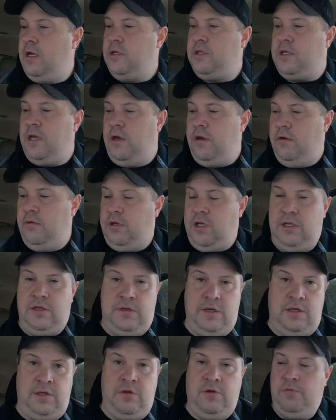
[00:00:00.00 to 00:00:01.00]
So,
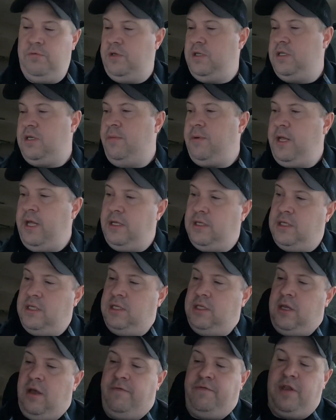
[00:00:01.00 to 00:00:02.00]
continue with some of that
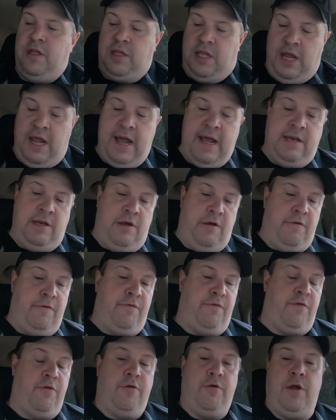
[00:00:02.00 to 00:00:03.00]
stuff that they had there
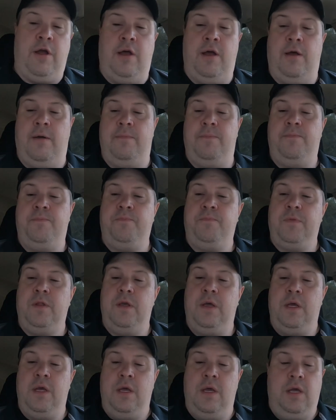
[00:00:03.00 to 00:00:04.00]
for
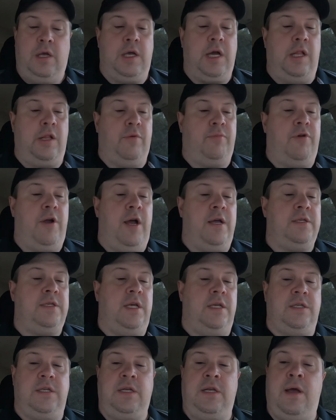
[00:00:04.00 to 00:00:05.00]
color
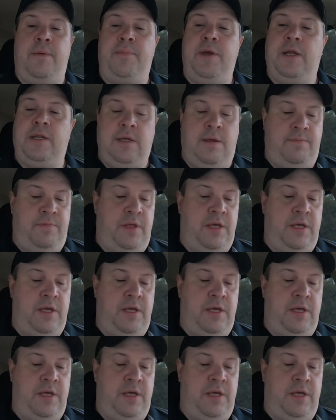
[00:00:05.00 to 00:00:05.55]
processing. I picked up